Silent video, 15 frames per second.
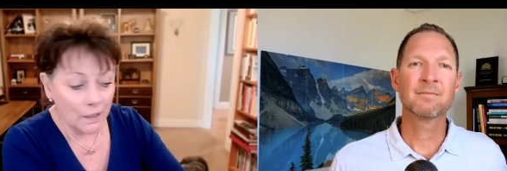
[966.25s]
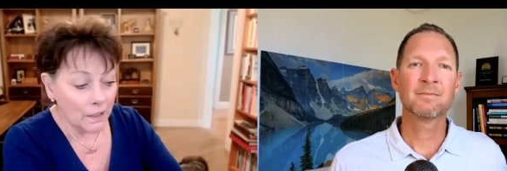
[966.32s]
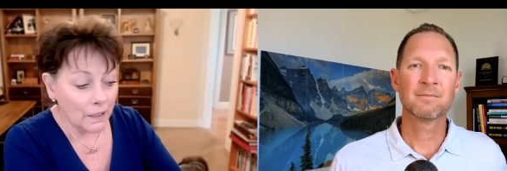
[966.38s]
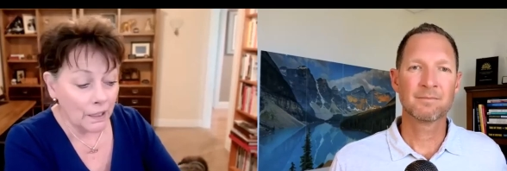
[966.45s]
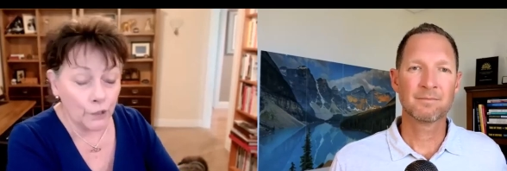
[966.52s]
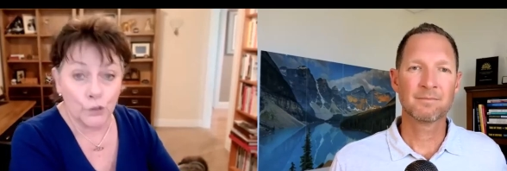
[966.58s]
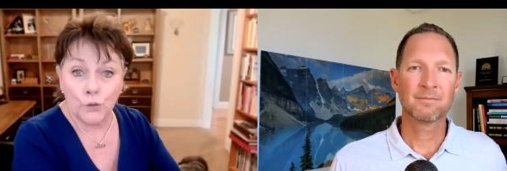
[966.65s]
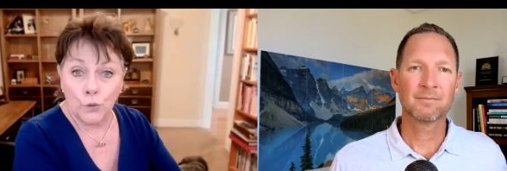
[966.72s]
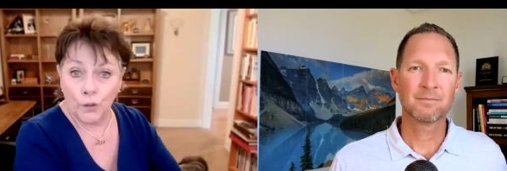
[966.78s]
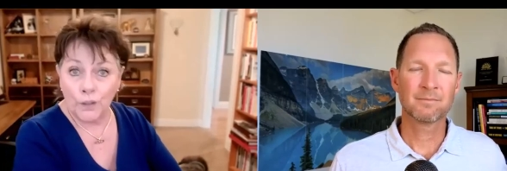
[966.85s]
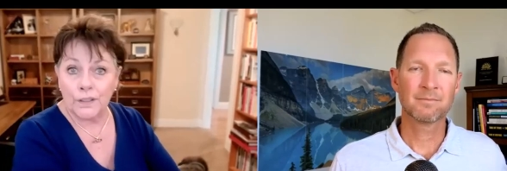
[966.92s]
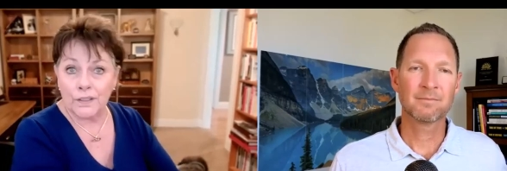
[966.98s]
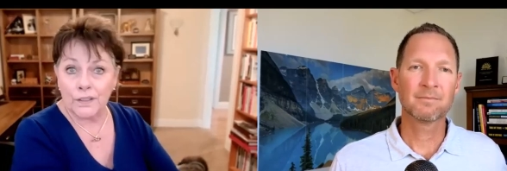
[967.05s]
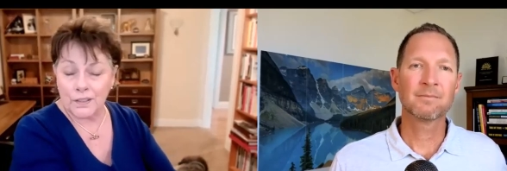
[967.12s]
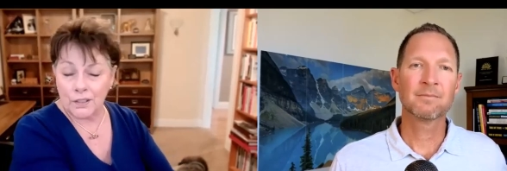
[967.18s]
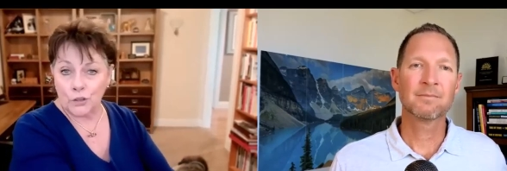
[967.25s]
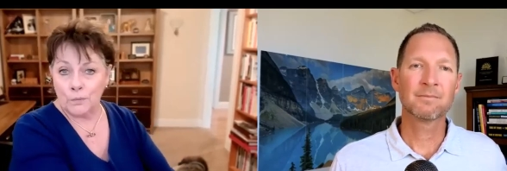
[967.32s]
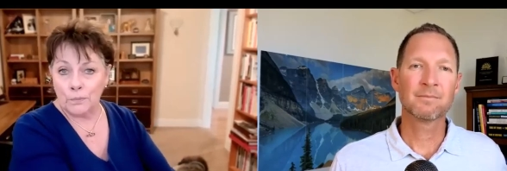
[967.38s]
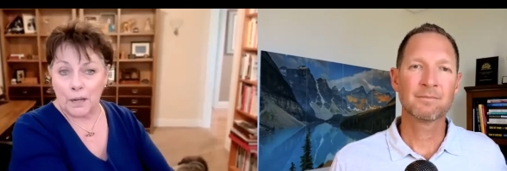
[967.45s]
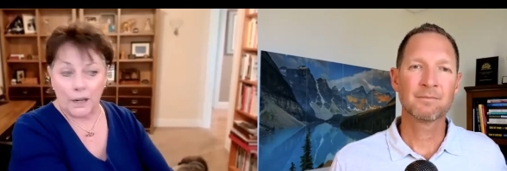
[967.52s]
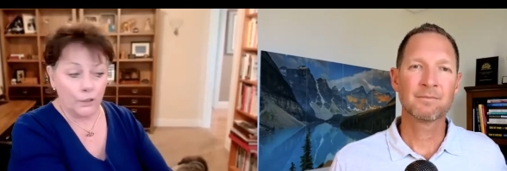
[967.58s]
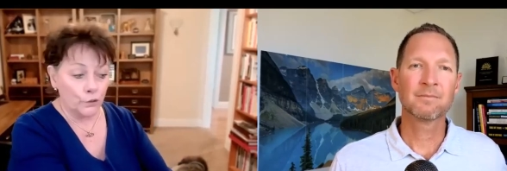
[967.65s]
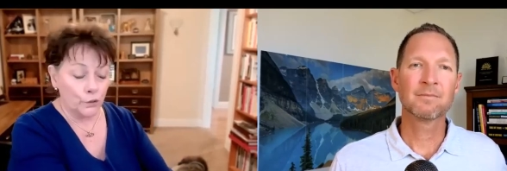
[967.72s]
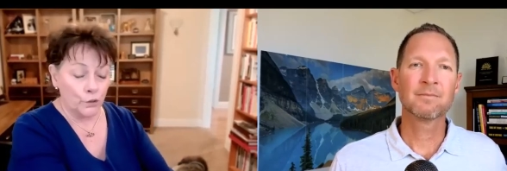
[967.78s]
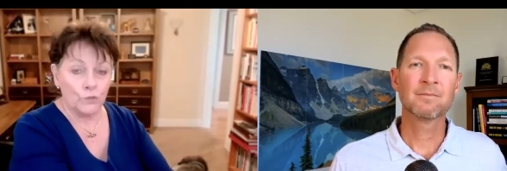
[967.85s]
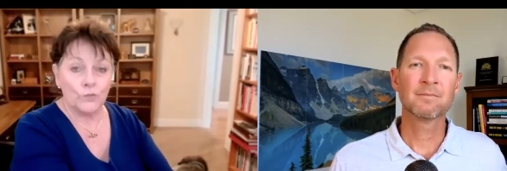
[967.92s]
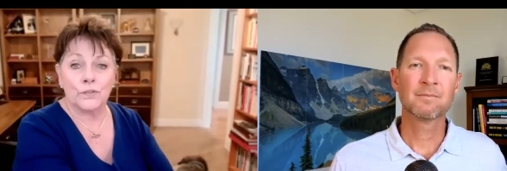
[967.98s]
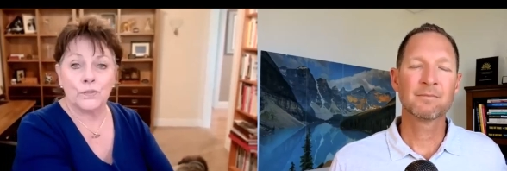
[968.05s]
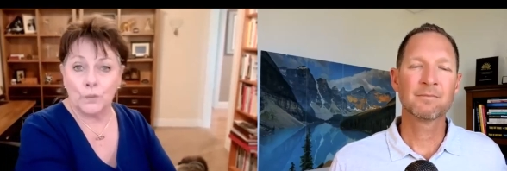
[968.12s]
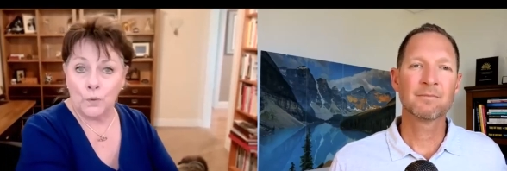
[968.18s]
Speaker 1: It's your decision, buyer. Do you
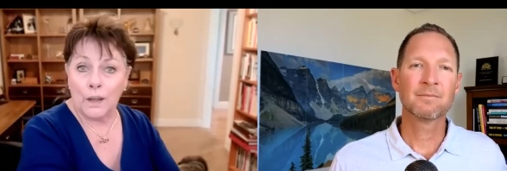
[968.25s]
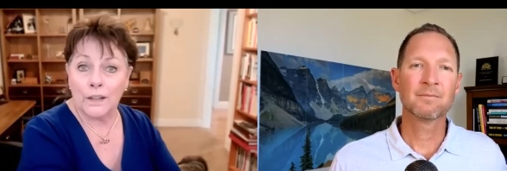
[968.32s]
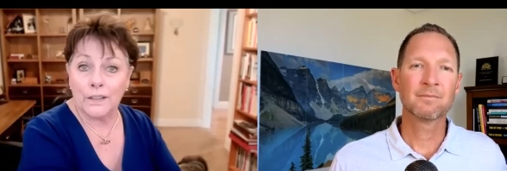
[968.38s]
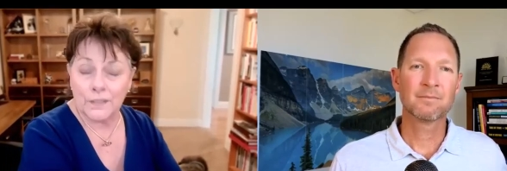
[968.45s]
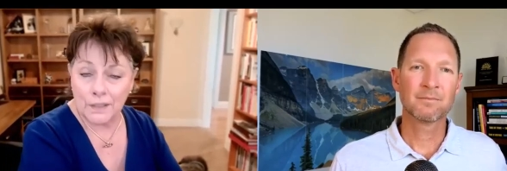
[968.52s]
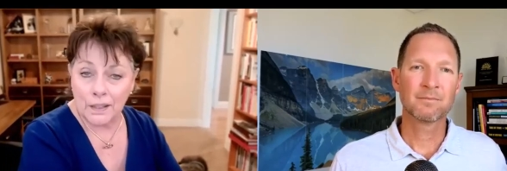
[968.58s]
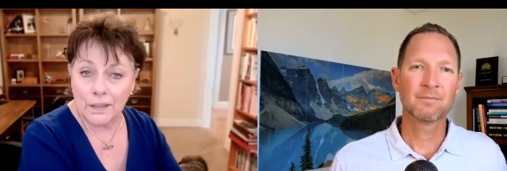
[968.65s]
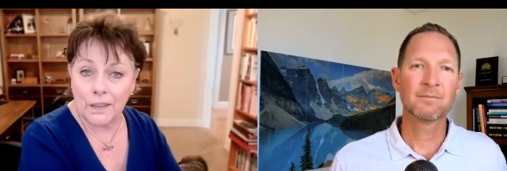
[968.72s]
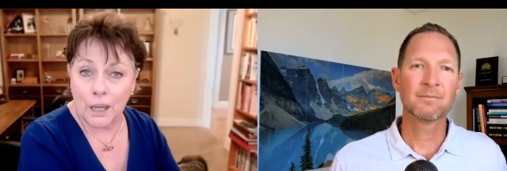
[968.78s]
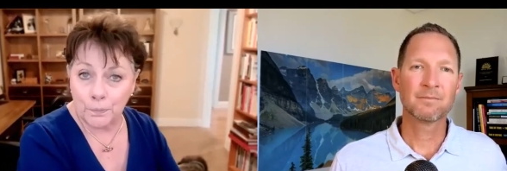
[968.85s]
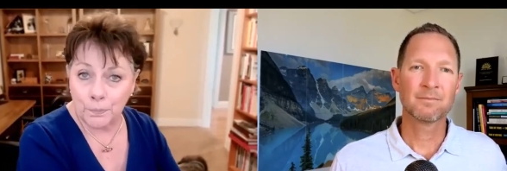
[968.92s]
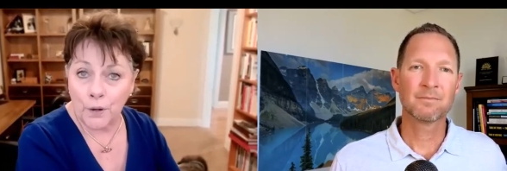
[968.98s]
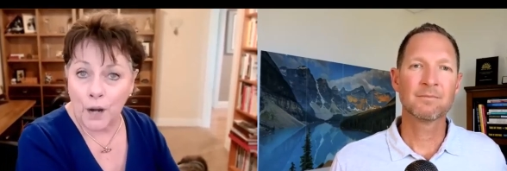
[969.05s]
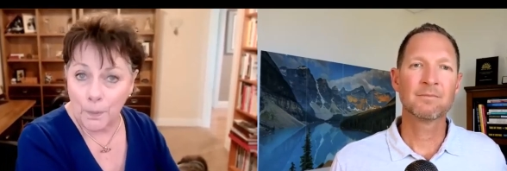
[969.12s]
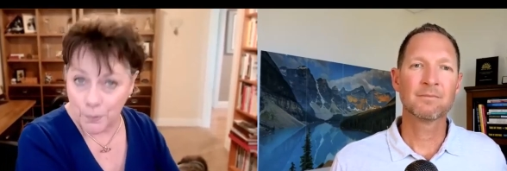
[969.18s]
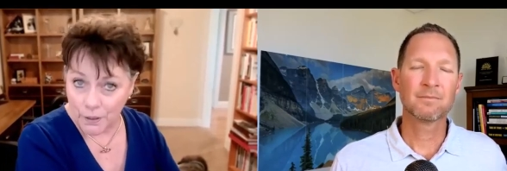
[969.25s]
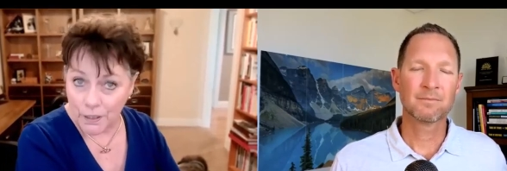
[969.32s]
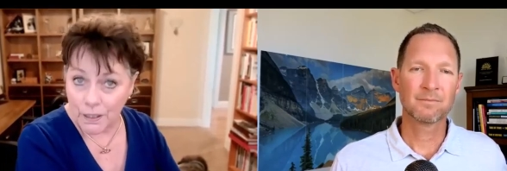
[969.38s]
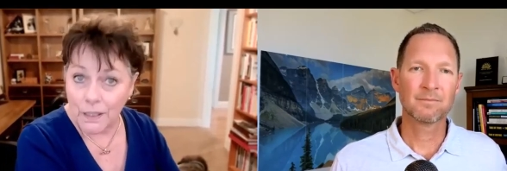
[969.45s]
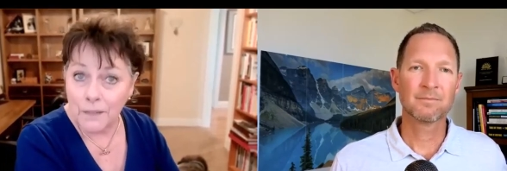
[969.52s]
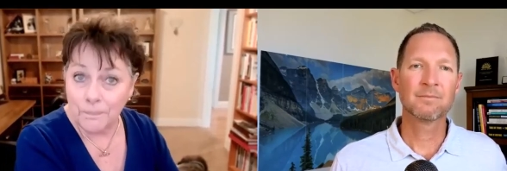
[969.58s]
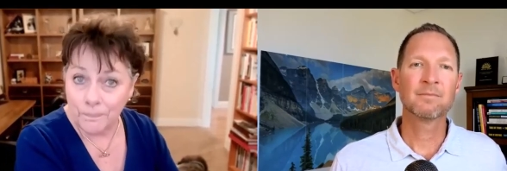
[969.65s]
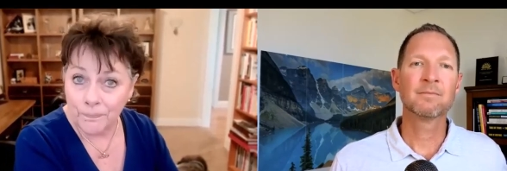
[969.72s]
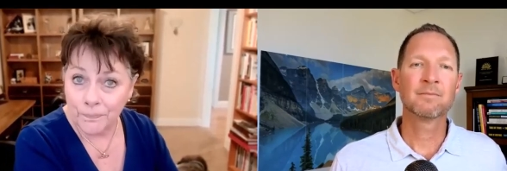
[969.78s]
still want to see that property